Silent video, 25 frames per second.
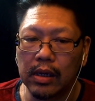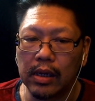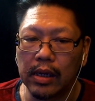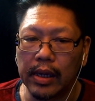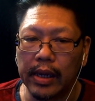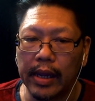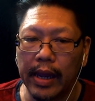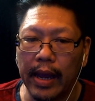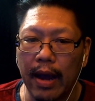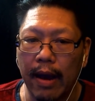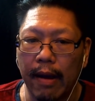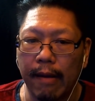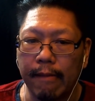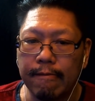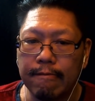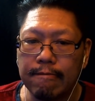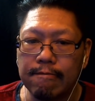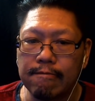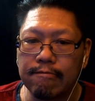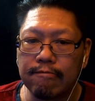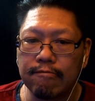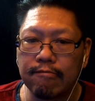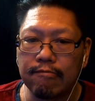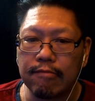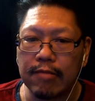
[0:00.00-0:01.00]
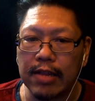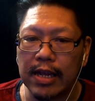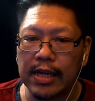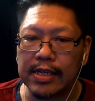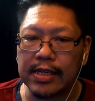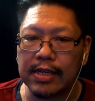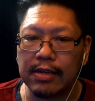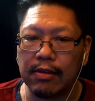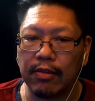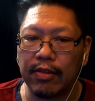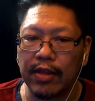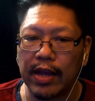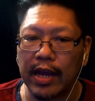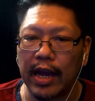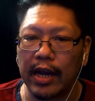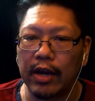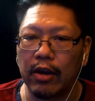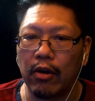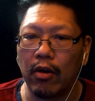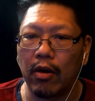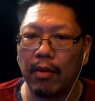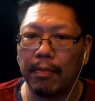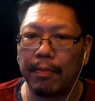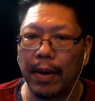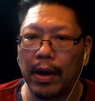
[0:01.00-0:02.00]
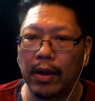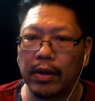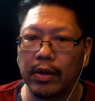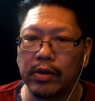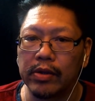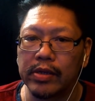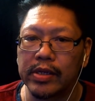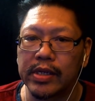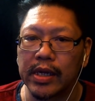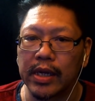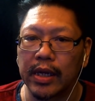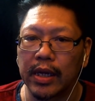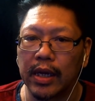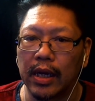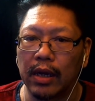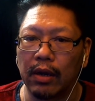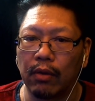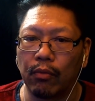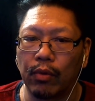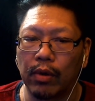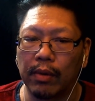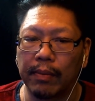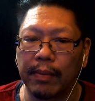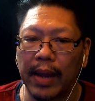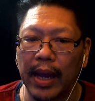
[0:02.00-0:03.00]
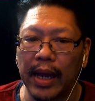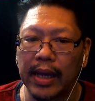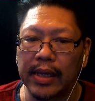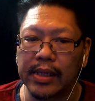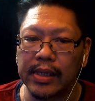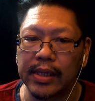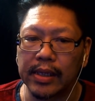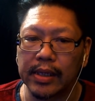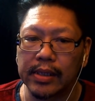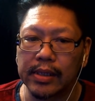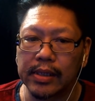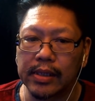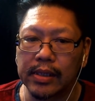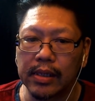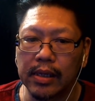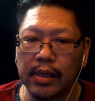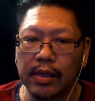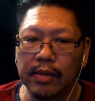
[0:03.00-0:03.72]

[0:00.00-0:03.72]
yeah, that's the only thing I know about using worm castings.